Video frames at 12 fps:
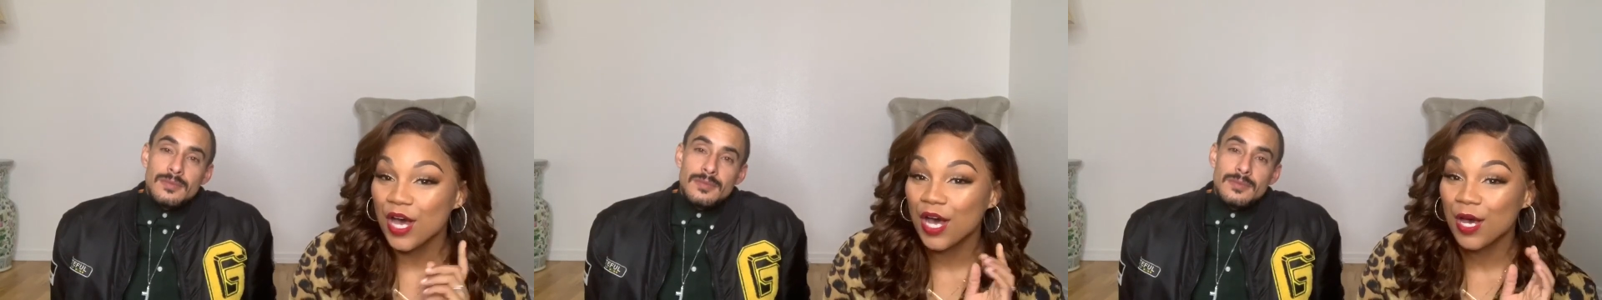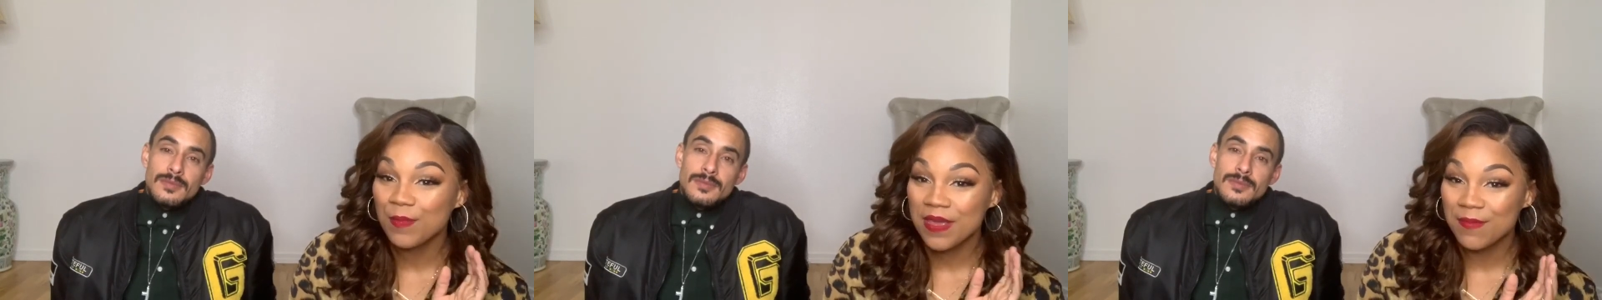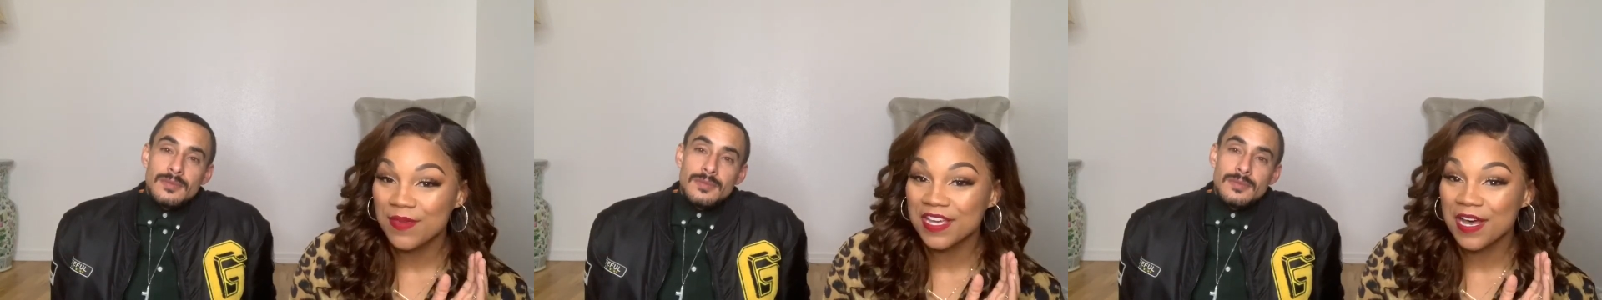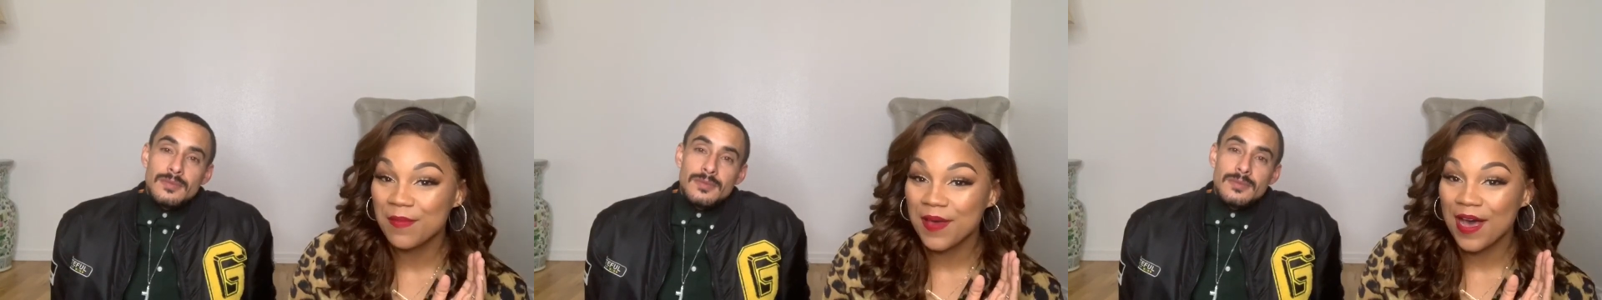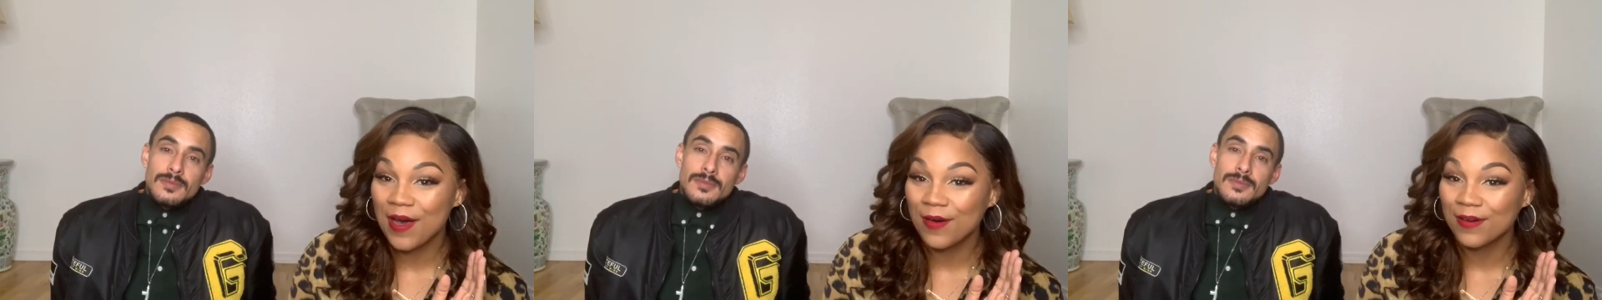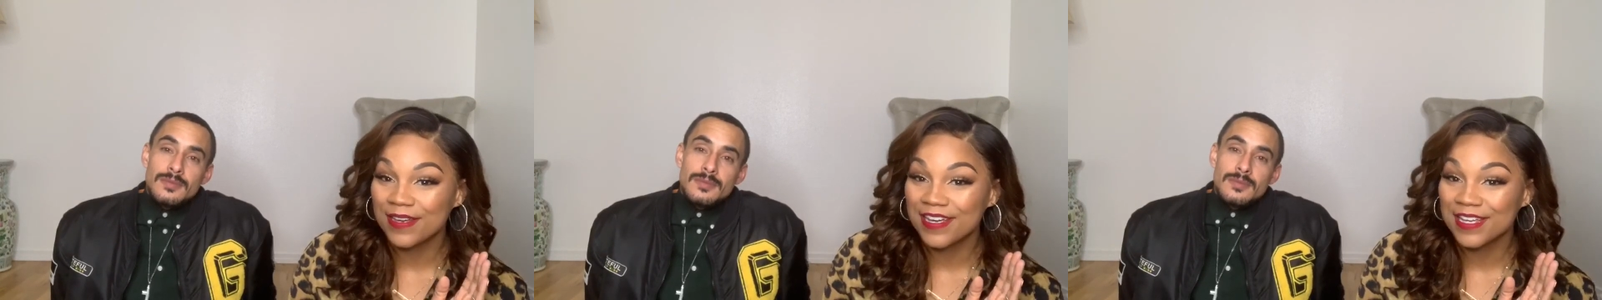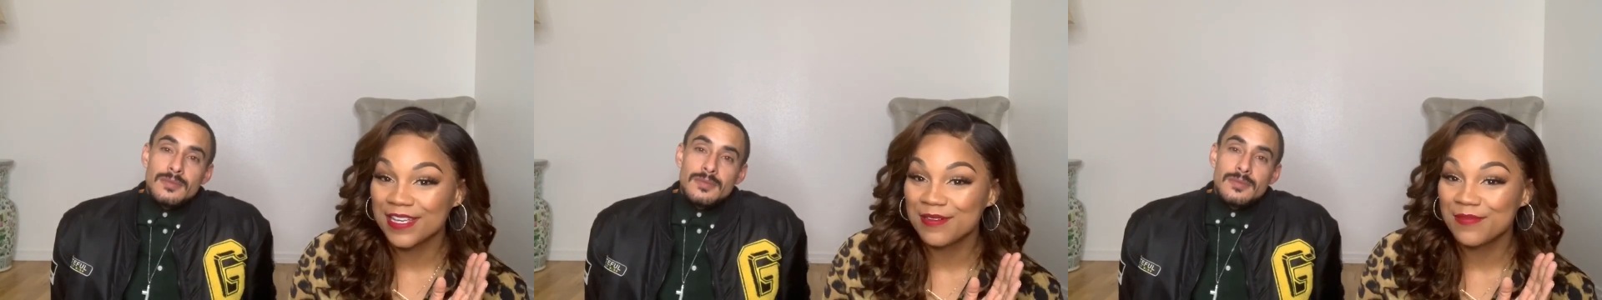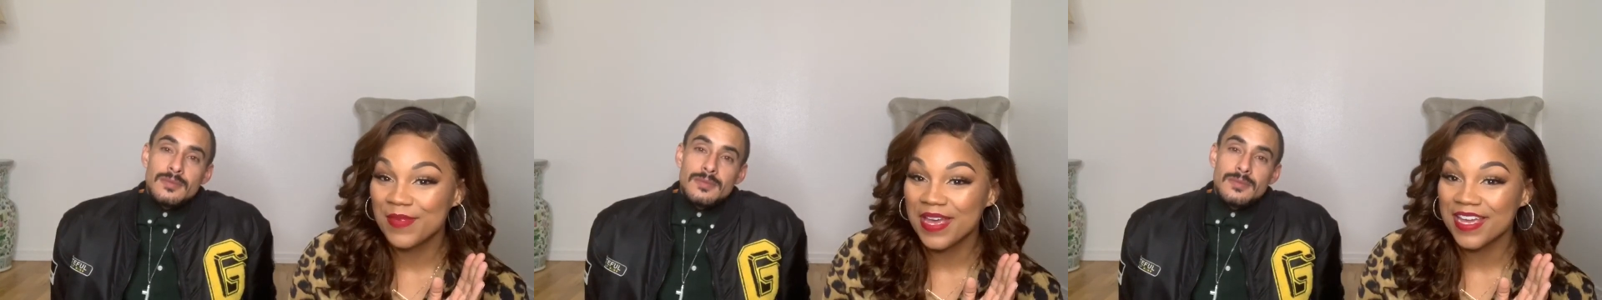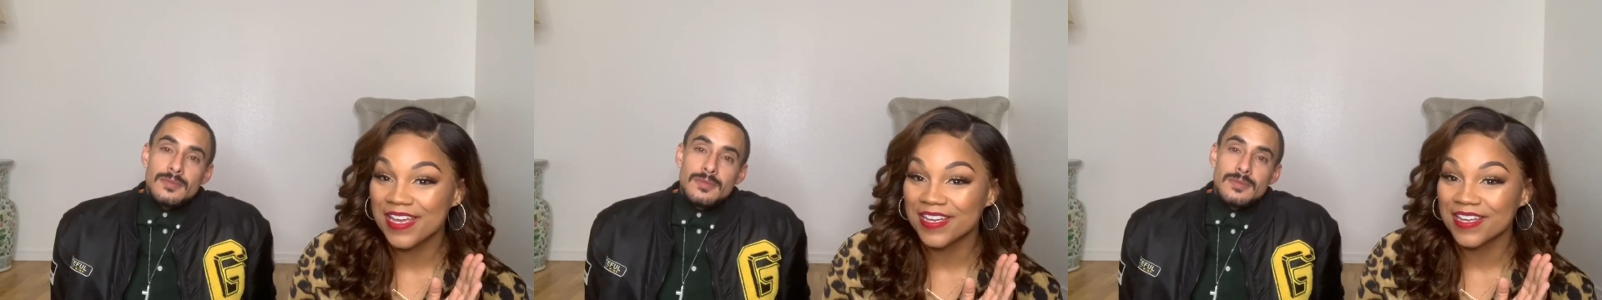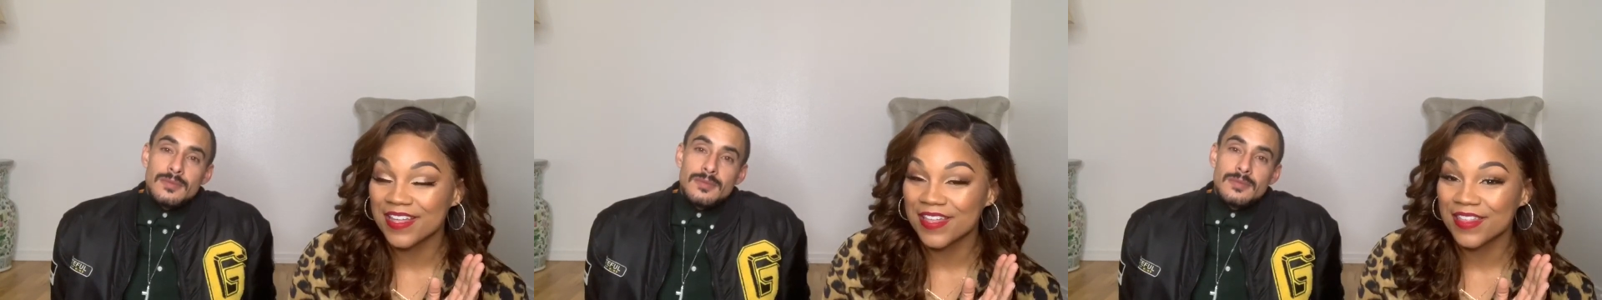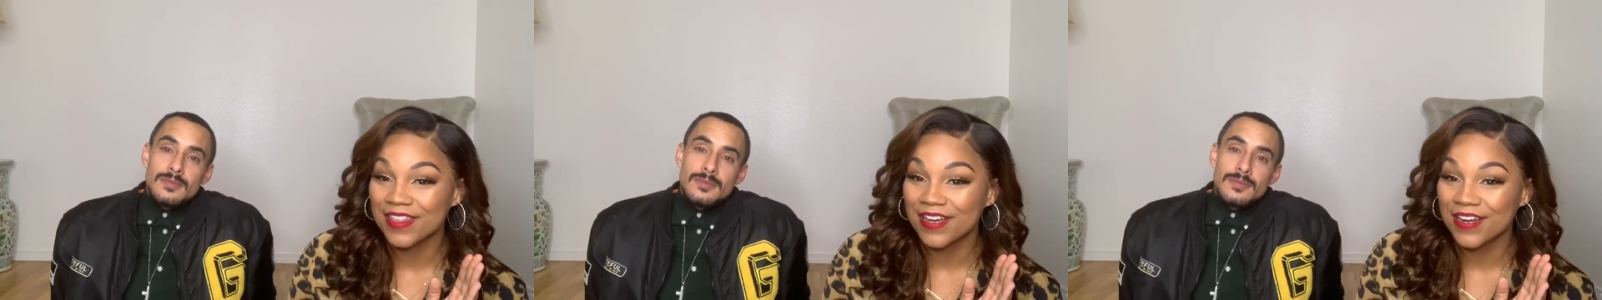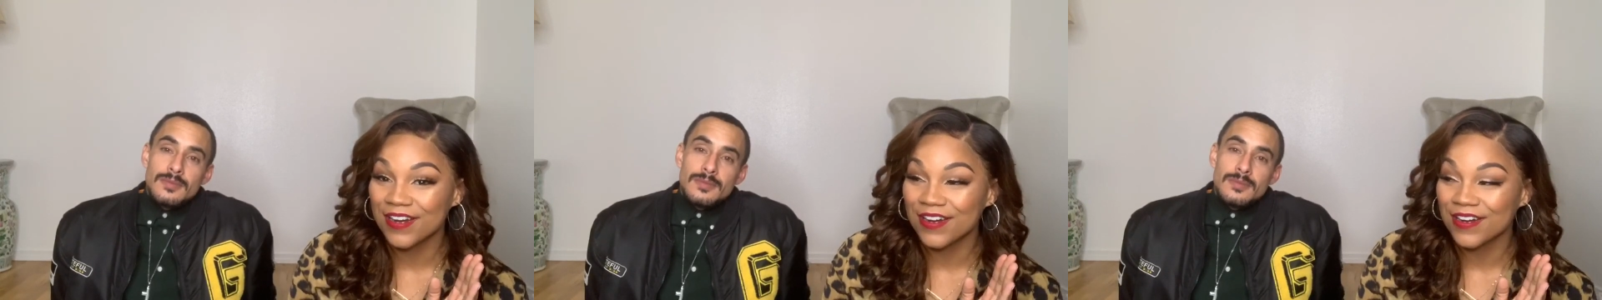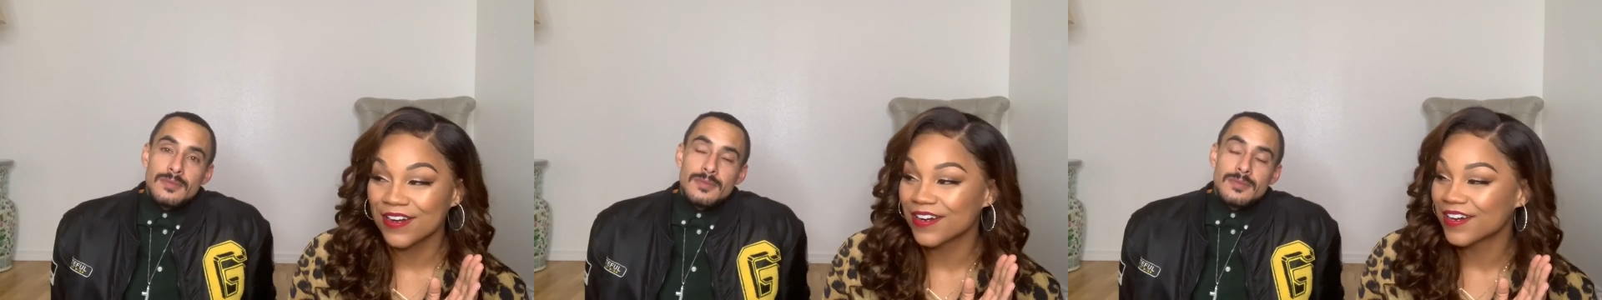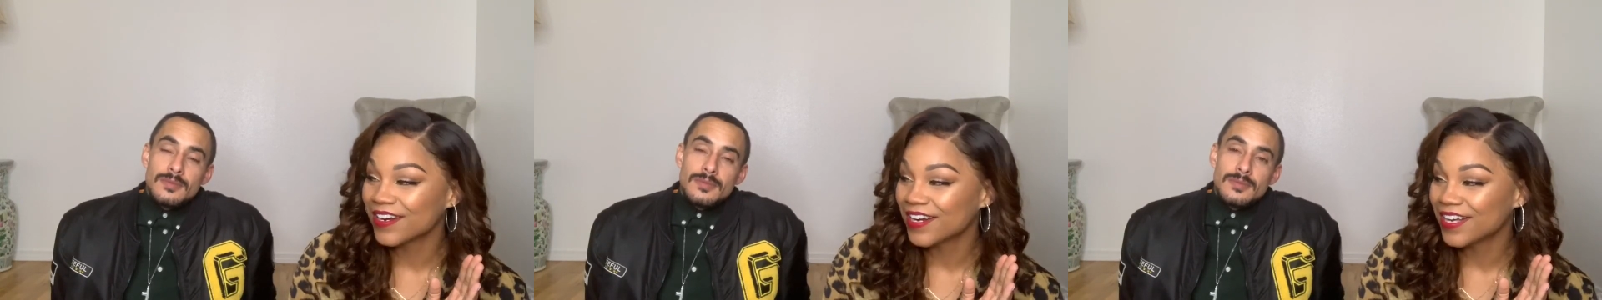Speaker 1: a baby come out, it can make their